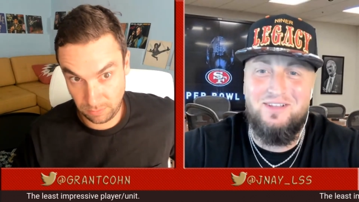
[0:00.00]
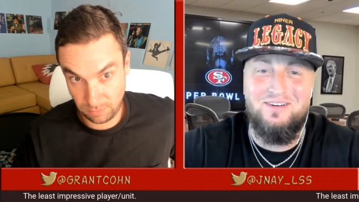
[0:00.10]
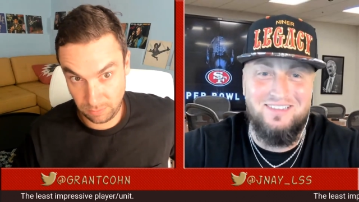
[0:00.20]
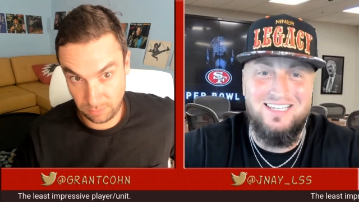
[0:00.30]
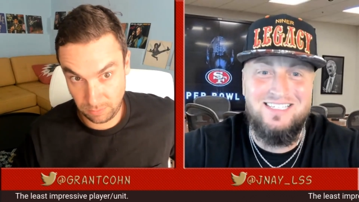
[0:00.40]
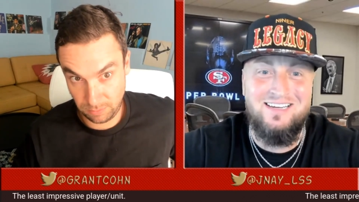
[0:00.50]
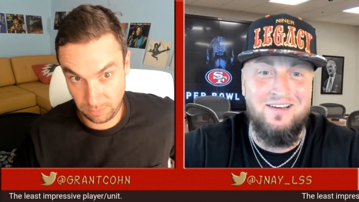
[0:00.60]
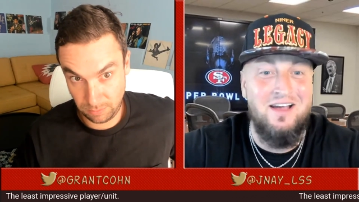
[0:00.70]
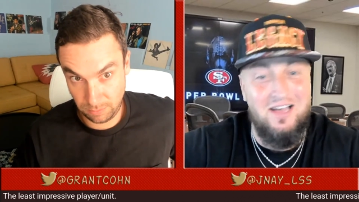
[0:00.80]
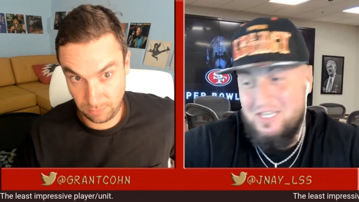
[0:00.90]
Speaker 1: have a long list
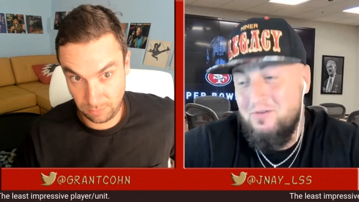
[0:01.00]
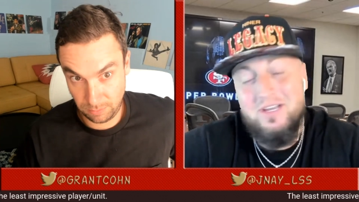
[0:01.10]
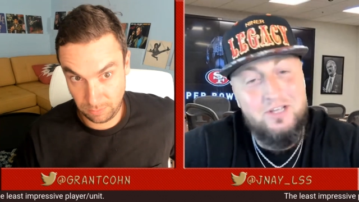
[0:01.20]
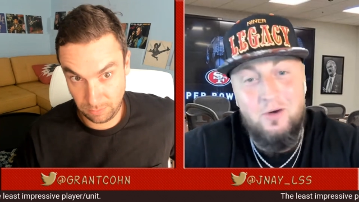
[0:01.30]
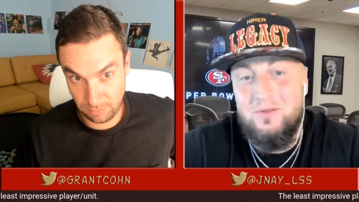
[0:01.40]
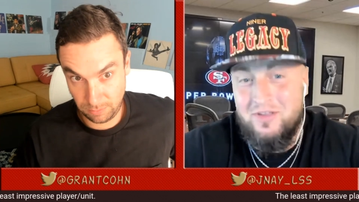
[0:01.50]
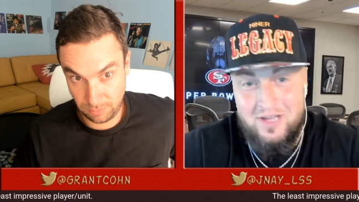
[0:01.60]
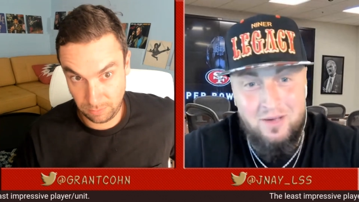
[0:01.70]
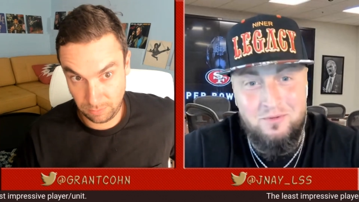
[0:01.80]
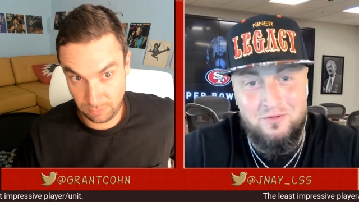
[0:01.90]
here. You can go with
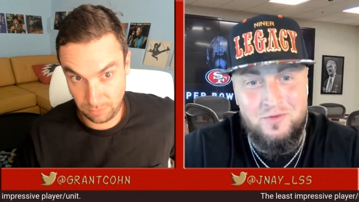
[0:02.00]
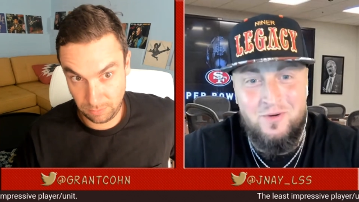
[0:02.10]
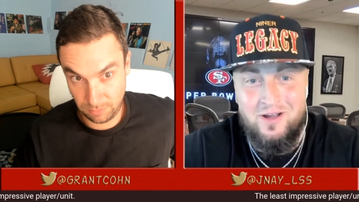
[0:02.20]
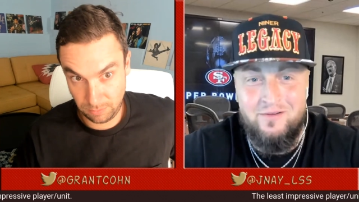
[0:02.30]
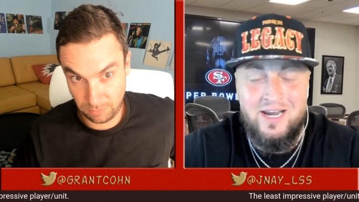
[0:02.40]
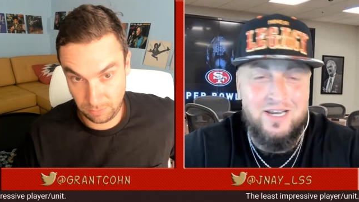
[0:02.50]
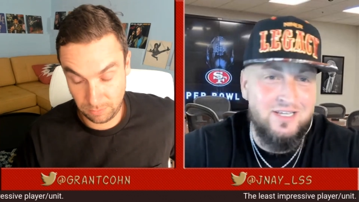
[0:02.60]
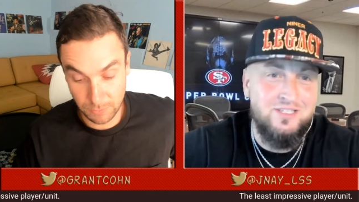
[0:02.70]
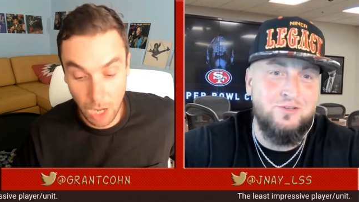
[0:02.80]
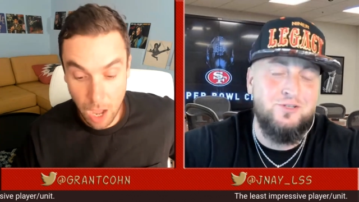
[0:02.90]
a couple if you want, Grant.
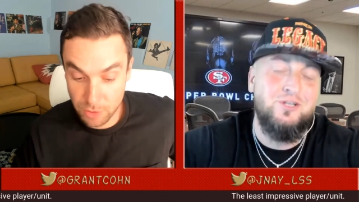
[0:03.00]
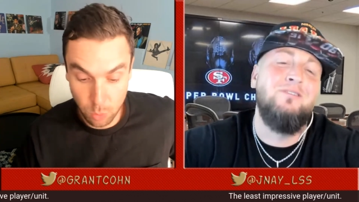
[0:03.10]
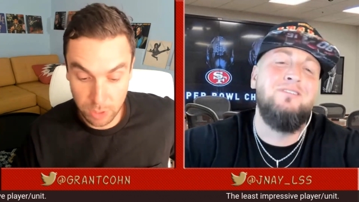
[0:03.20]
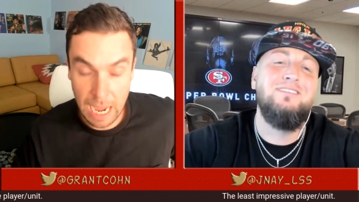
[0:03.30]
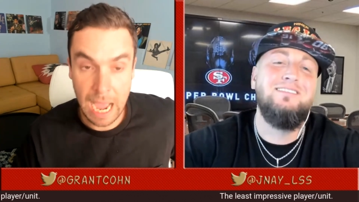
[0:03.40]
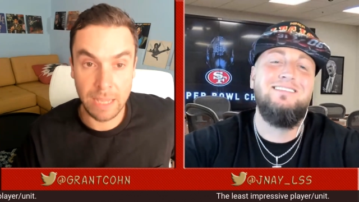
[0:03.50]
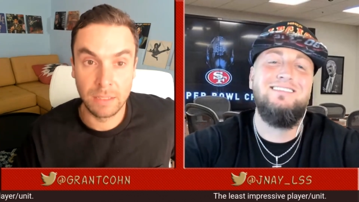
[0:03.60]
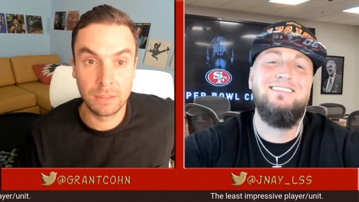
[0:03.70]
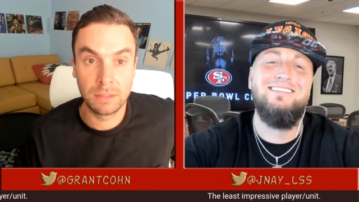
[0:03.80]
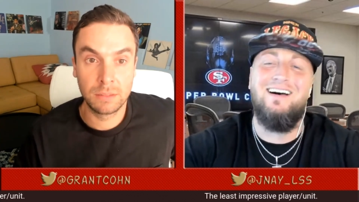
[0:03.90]
It is no, your show. one guy.
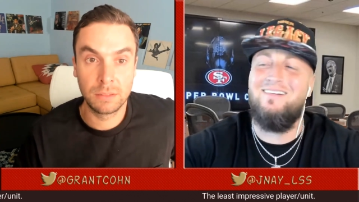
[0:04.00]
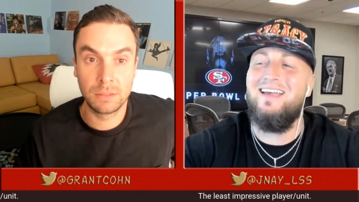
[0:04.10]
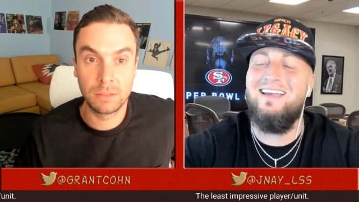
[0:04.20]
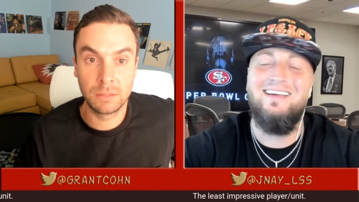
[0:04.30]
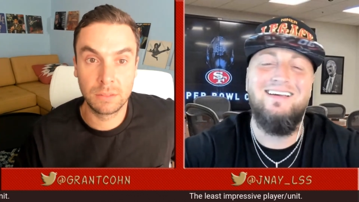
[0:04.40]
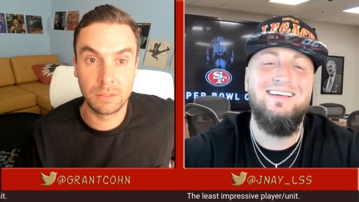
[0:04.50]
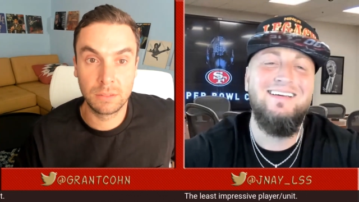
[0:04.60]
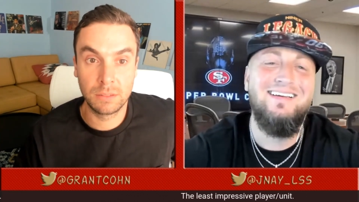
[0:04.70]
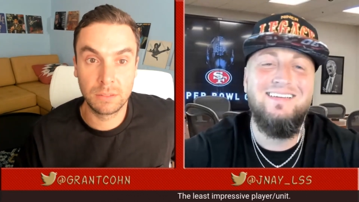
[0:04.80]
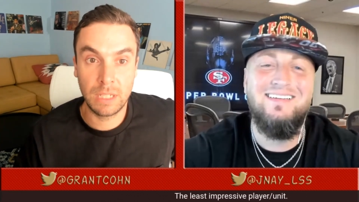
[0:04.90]
Okay.
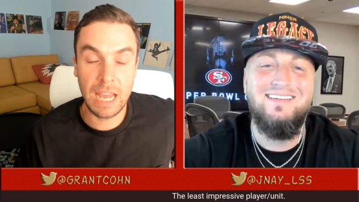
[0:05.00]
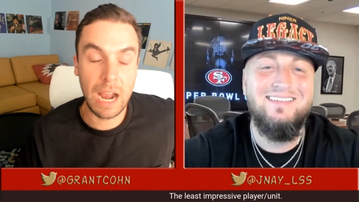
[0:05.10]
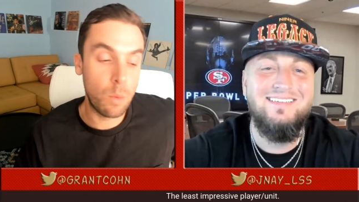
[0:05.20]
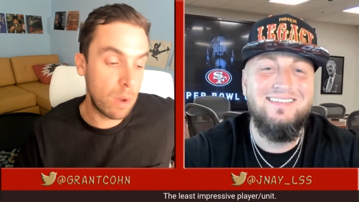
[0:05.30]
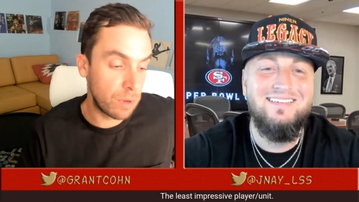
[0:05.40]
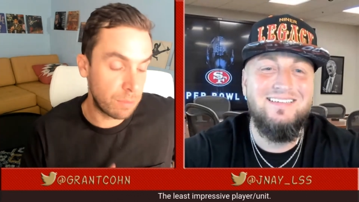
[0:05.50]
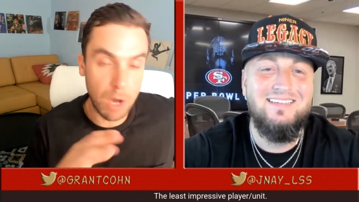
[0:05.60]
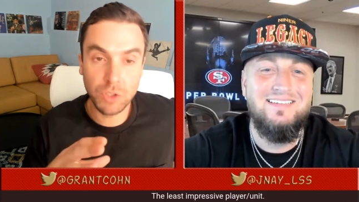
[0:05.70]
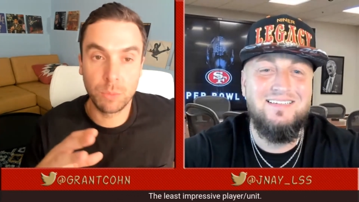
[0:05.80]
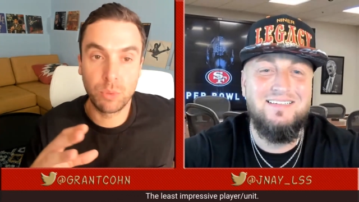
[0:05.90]
Speaker 2: And I went with
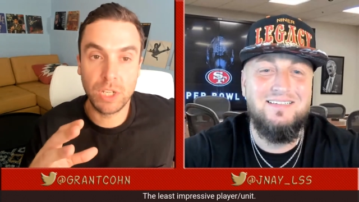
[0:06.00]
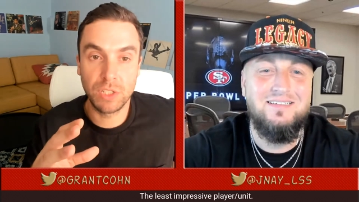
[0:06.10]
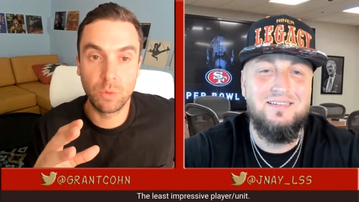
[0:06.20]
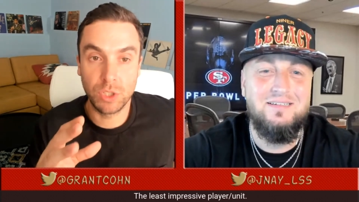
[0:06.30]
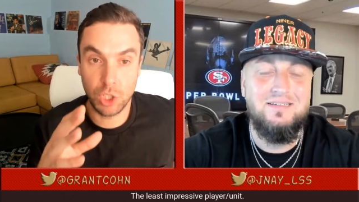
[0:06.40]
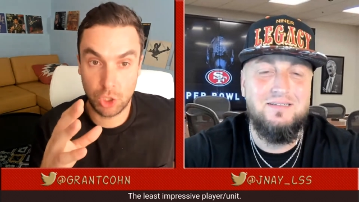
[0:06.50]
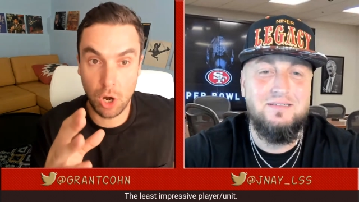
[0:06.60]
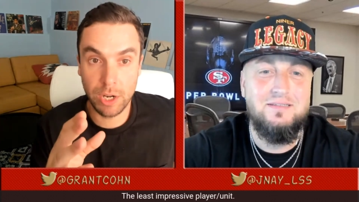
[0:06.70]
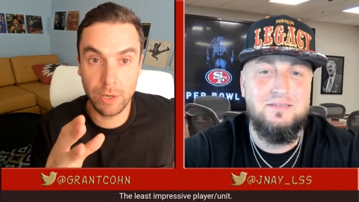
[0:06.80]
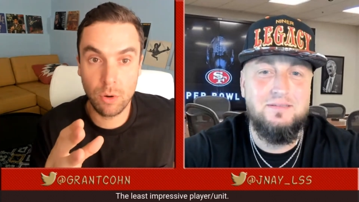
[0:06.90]
most impressive was the
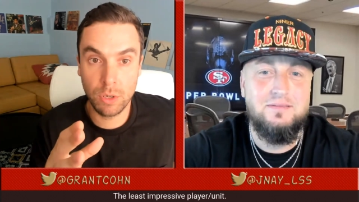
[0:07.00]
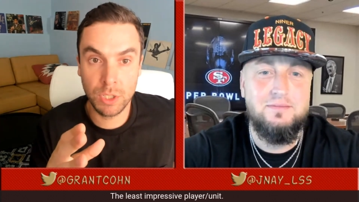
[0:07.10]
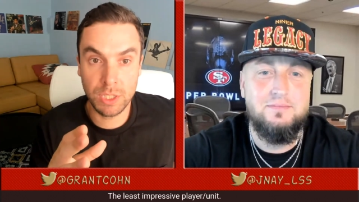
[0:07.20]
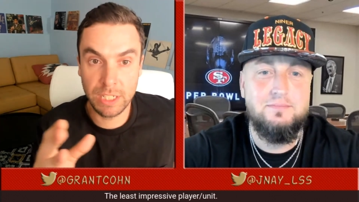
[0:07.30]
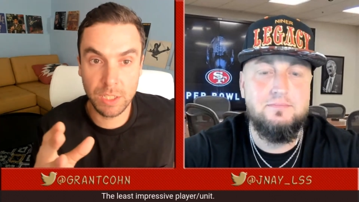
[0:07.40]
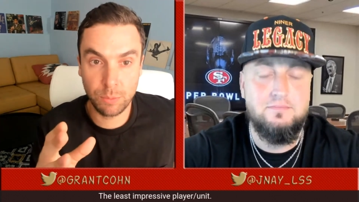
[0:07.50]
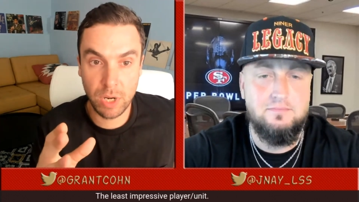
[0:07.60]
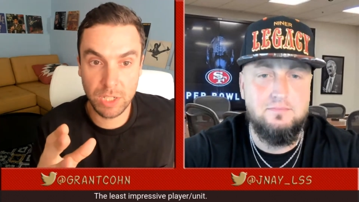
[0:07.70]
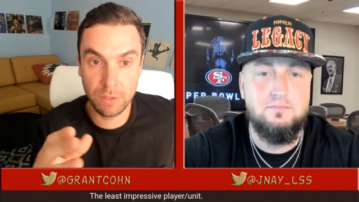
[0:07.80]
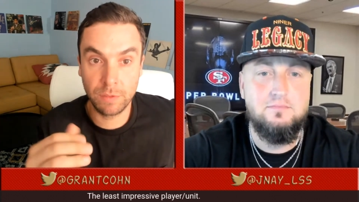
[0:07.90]
starting corners, least
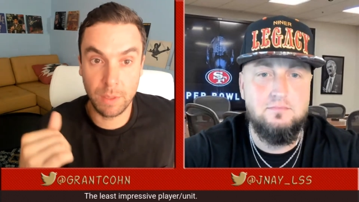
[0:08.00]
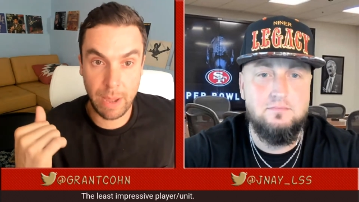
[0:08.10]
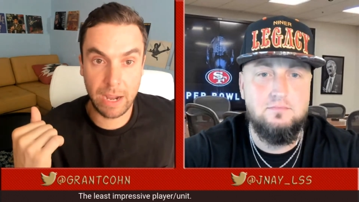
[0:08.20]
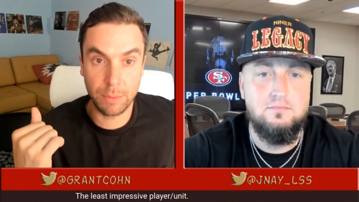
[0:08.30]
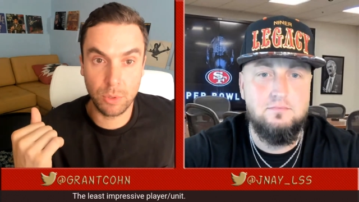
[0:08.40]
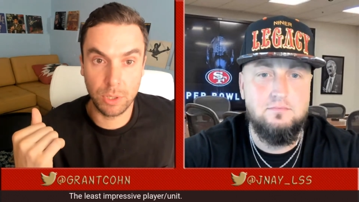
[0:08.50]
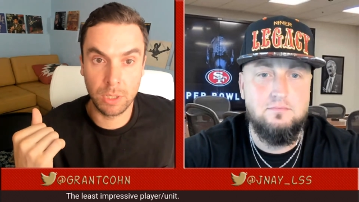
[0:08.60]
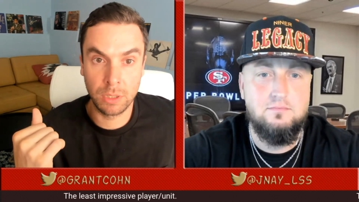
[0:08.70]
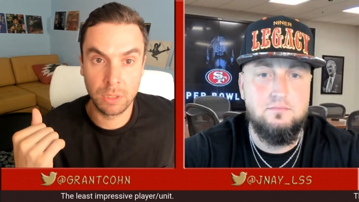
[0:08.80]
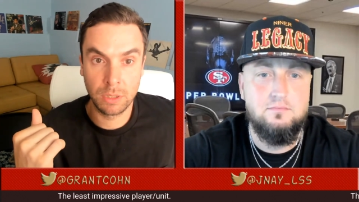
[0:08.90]
impressive, the backup
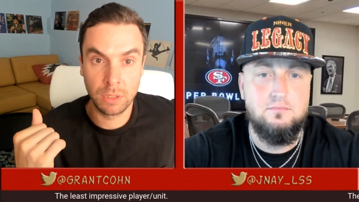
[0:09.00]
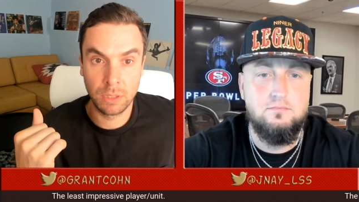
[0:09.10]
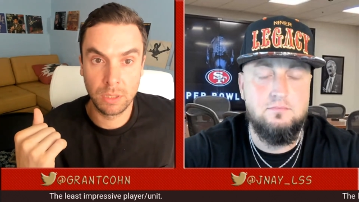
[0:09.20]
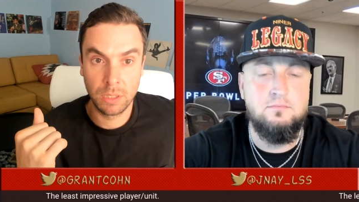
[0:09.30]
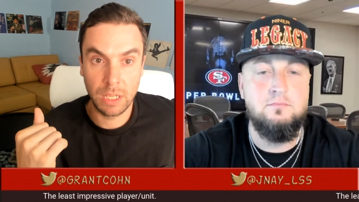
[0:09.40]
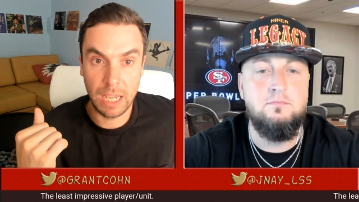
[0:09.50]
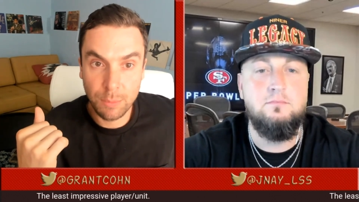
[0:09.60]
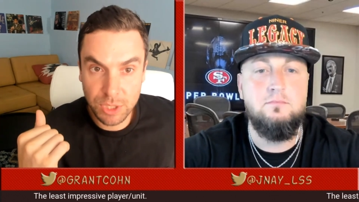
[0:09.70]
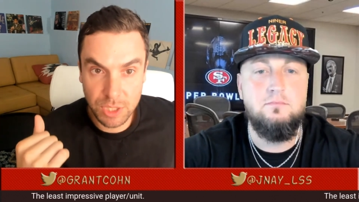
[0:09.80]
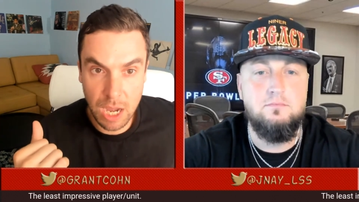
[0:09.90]
corner. Mm.
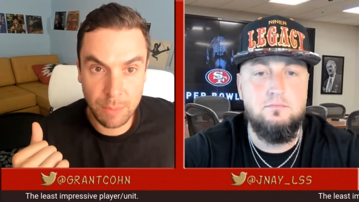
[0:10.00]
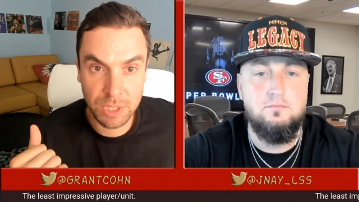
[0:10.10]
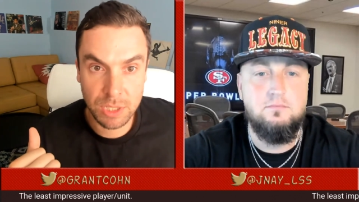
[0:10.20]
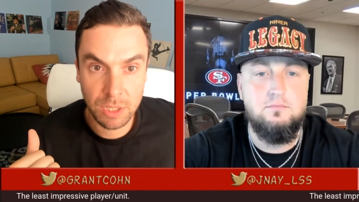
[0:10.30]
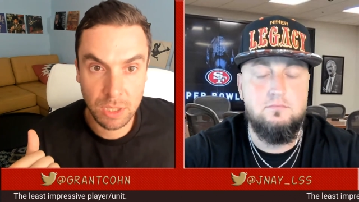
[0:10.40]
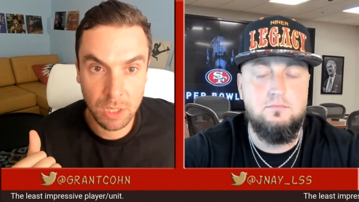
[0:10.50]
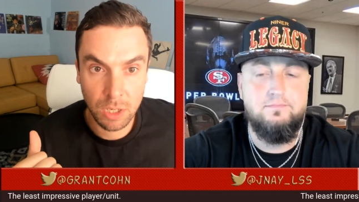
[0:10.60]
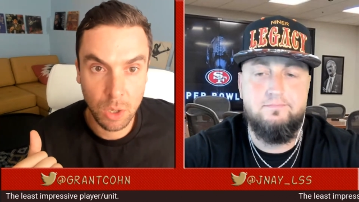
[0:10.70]
Ambry Thomas.